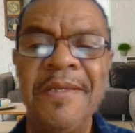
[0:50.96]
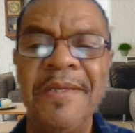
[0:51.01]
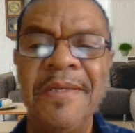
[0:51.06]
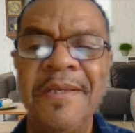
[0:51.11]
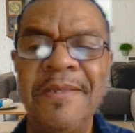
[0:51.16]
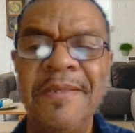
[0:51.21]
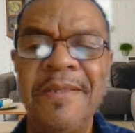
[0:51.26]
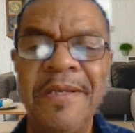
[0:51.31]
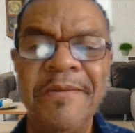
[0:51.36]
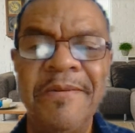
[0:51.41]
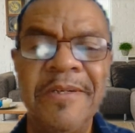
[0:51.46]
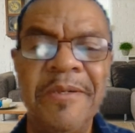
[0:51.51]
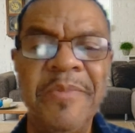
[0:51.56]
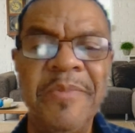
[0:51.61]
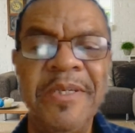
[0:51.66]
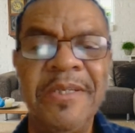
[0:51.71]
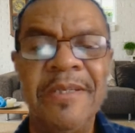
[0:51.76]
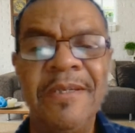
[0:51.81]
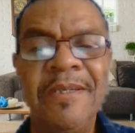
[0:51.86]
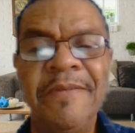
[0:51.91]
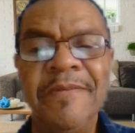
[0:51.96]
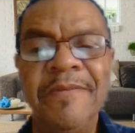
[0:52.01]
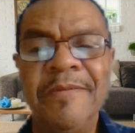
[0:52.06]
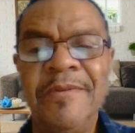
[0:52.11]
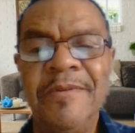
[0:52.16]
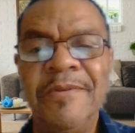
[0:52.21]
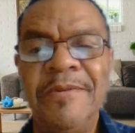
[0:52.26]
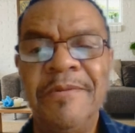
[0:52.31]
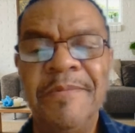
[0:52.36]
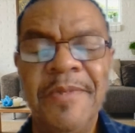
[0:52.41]
I think I want to be in the living
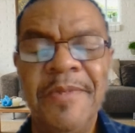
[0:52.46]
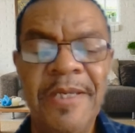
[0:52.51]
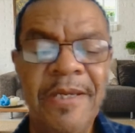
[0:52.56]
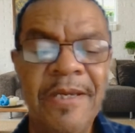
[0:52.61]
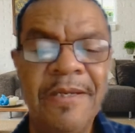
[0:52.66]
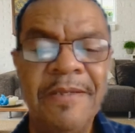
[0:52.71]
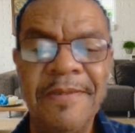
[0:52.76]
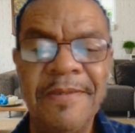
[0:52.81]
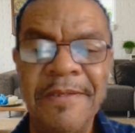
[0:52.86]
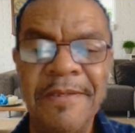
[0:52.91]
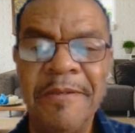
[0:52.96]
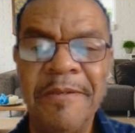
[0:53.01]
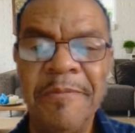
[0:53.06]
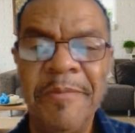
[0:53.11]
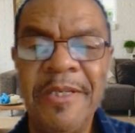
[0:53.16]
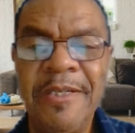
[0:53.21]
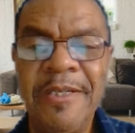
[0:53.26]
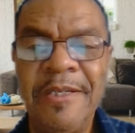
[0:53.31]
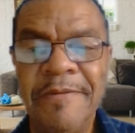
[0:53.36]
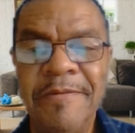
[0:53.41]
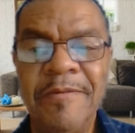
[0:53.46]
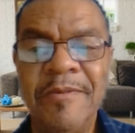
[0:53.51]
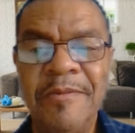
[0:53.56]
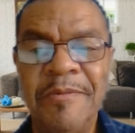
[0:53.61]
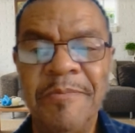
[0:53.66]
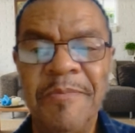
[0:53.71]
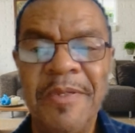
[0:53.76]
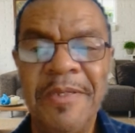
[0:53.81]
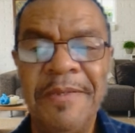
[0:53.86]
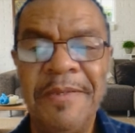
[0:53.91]
room. Yeah, I want to be in the living room.
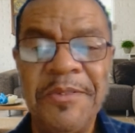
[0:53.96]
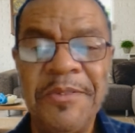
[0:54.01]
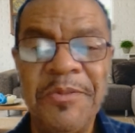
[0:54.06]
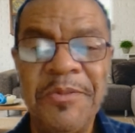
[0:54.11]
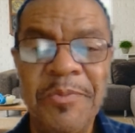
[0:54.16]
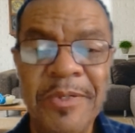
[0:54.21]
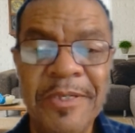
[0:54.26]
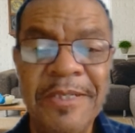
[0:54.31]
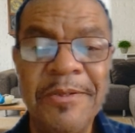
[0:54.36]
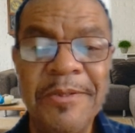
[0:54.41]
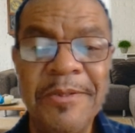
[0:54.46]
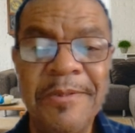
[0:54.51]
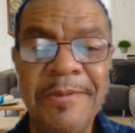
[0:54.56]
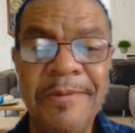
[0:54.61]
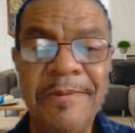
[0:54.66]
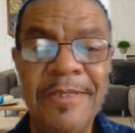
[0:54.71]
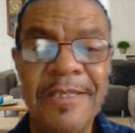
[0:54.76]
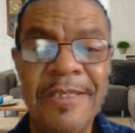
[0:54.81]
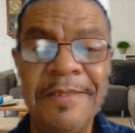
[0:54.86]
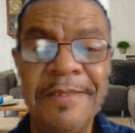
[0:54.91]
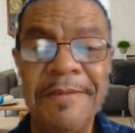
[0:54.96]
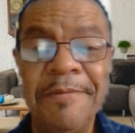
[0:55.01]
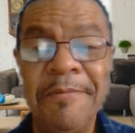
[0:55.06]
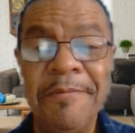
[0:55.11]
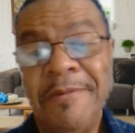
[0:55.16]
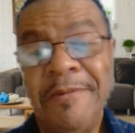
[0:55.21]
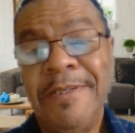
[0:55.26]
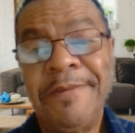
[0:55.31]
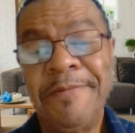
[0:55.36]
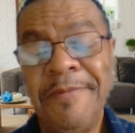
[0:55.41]
It's pretty cool, huh?
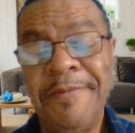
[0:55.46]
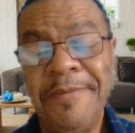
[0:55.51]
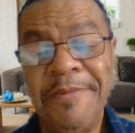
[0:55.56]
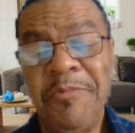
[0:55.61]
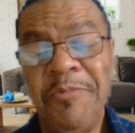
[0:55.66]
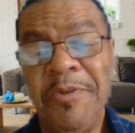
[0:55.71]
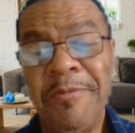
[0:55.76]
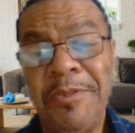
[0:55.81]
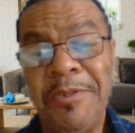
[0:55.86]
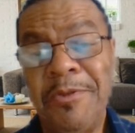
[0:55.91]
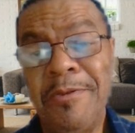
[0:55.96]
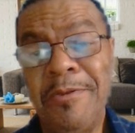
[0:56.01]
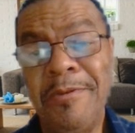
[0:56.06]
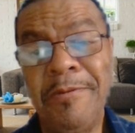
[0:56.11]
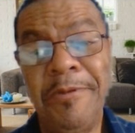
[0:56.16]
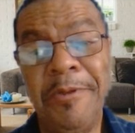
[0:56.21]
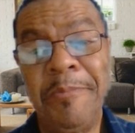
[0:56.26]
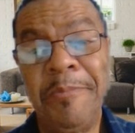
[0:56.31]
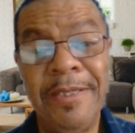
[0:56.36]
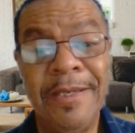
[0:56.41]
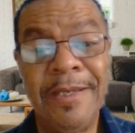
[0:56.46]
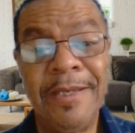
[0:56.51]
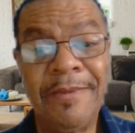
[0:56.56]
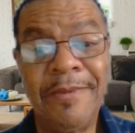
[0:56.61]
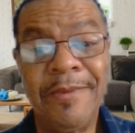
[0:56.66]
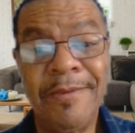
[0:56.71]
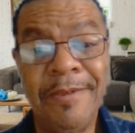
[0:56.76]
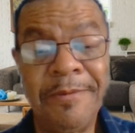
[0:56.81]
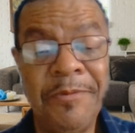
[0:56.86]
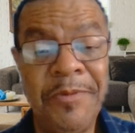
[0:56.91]
Well, it was cool to me. I
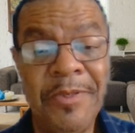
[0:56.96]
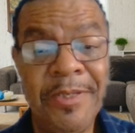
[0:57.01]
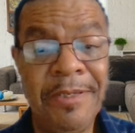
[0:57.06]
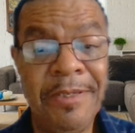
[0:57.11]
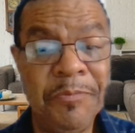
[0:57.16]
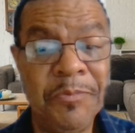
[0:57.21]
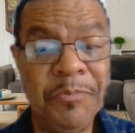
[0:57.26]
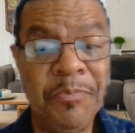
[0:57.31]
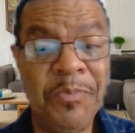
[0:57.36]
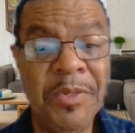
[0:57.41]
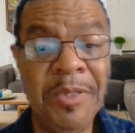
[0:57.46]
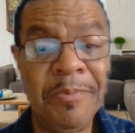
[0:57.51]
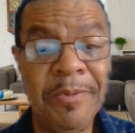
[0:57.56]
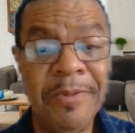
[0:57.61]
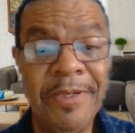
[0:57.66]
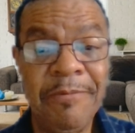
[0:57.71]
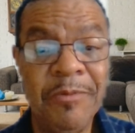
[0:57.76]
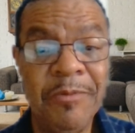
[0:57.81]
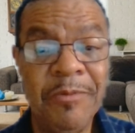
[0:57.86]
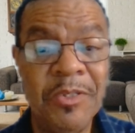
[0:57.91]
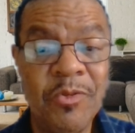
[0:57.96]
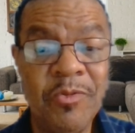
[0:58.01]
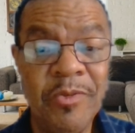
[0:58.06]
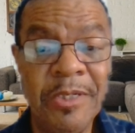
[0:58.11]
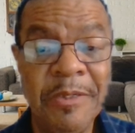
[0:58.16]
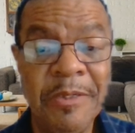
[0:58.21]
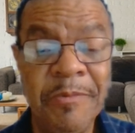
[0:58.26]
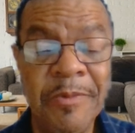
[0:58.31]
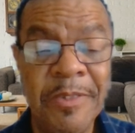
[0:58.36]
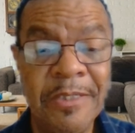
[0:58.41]
thought that people that were
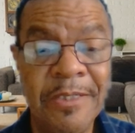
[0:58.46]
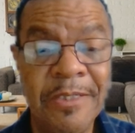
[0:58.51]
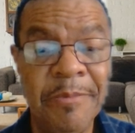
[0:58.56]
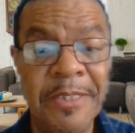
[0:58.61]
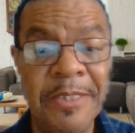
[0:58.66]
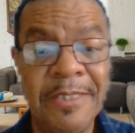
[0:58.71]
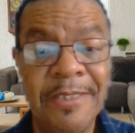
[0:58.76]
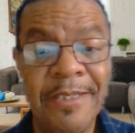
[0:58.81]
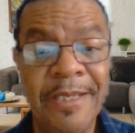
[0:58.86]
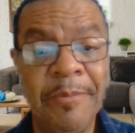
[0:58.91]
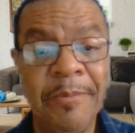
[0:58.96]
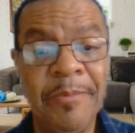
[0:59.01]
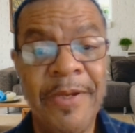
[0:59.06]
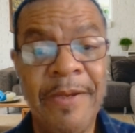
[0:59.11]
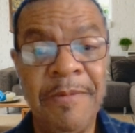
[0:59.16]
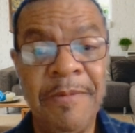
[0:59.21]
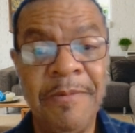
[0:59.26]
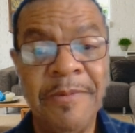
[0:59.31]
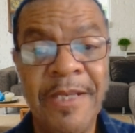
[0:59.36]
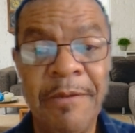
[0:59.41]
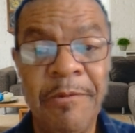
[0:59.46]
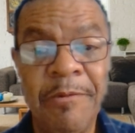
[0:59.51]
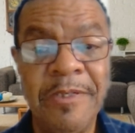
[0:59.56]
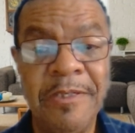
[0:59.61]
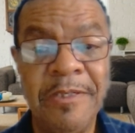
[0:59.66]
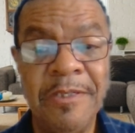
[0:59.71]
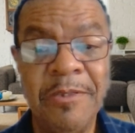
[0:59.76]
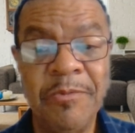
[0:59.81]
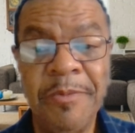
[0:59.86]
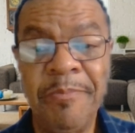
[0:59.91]
struggling with some of the same problems I
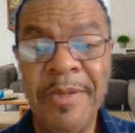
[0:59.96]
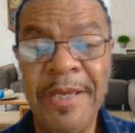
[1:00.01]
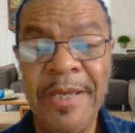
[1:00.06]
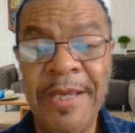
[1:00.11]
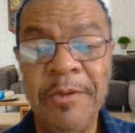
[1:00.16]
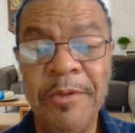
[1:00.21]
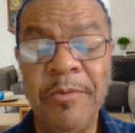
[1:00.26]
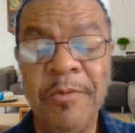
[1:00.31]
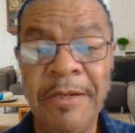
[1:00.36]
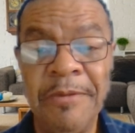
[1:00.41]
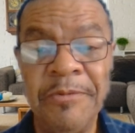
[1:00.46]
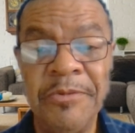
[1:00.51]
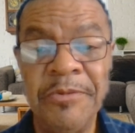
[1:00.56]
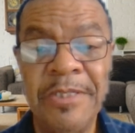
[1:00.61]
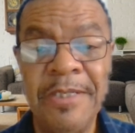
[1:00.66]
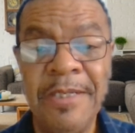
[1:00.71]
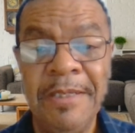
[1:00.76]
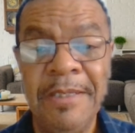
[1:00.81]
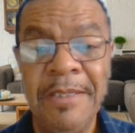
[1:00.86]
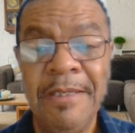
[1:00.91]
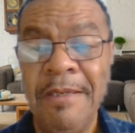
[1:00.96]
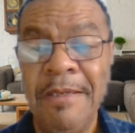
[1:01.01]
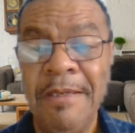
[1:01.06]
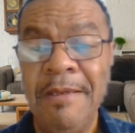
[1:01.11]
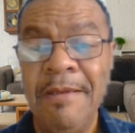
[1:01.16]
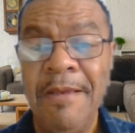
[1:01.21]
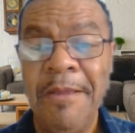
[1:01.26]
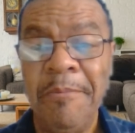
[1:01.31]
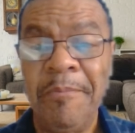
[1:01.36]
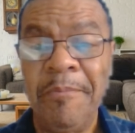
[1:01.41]
was with backgrounds
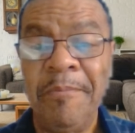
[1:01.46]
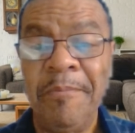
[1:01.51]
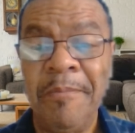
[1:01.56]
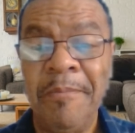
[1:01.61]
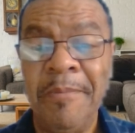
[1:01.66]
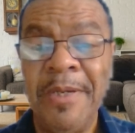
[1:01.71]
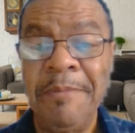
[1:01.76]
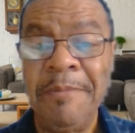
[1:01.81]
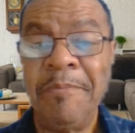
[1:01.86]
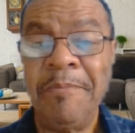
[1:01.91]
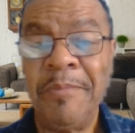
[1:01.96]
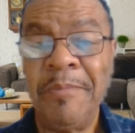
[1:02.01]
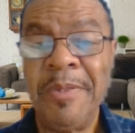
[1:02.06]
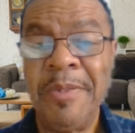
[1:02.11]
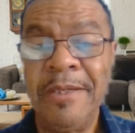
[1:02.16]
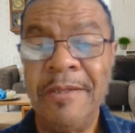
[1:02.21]
might be